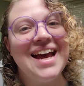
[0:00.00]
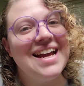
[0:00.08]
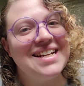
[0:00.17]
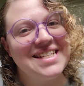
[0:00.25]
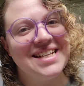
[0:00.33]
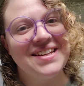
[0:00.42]

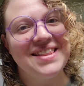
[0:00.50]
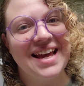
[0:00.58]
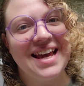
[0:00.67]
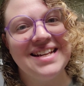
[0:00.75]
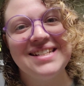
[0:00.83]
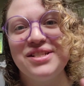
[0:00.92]
Until
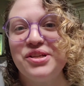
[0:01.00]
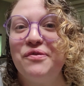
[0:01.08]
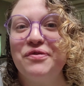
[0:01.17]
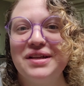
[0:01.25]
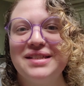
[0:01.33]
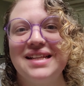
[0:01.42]
then, don't
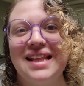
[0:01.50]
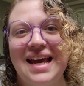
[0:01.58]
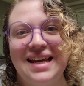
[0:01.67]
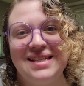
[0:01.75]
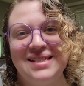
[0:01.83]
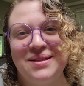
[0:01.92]
forget to
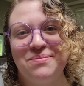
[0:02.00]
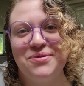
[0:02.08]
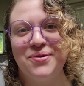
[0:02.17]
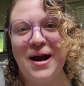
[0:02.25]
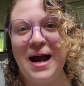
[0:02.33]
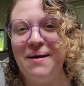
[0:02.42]
like and
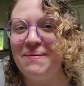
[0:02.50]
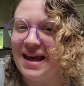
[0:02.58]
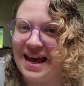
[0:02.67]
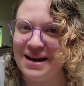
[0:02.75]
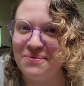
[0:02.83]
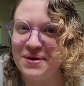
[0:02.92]
subscribe,
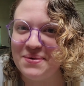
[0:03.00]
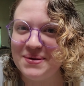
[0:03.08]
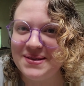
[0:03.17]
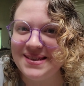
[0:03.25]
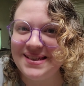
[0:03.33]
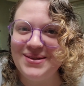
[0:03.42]
and we will
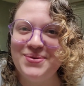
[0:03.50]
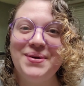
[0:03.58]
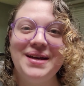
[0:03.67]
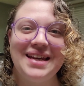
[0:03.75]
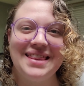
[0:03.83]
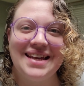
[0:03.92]
see you
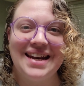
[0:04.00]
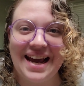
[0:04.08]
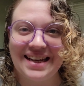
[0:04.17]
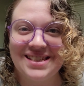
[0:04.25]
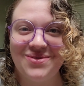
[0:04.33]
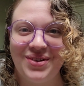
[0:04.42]
in the
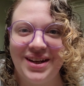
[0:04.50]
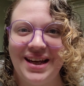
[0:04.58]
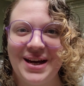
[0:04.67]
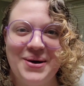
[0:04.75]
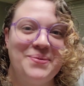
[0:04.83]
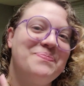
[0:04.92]
next
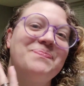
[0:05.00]
video.